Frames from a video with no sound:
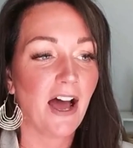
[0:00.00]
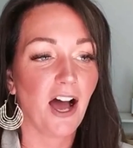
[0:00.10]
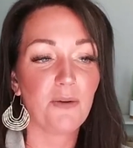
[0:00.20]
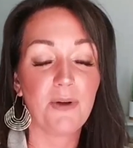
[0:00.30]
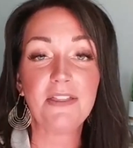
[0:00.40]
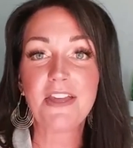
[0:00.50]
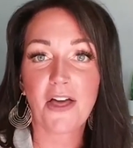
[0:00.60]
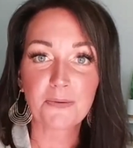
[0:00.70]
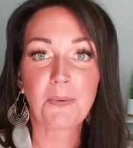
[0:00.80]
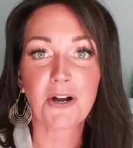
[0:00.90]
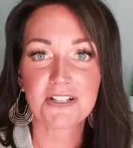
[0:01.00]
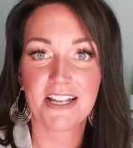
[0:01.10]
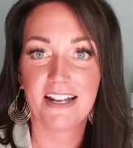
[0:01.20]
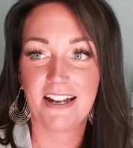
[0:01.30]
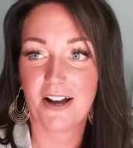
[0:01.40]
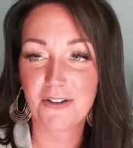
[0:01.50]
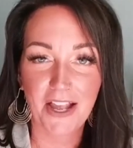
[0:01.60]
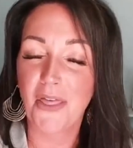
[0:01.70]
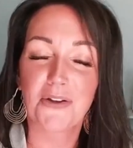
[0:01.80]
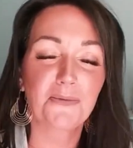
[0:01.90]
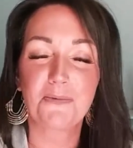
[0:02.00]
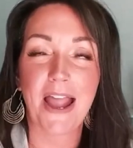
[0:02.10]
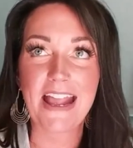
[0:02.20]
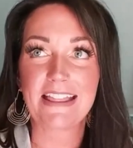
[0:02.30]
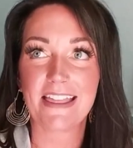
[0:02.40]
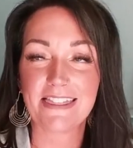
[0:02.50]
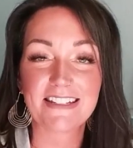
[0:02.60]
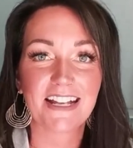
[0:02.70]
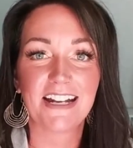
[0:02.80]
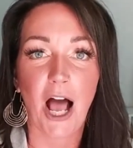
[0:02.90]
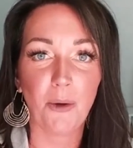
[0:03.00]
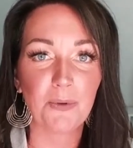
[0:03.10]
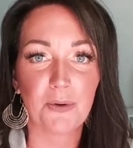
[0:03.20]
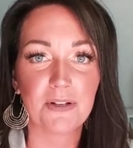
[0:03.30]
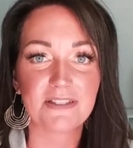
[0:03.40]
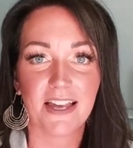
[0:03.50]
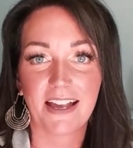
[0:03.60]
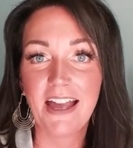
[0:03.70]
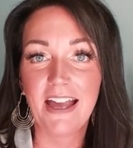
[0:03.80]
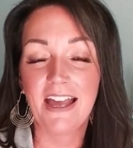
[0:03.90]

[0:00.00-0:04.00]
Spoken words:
And the other person, or the other way that this can help you is like,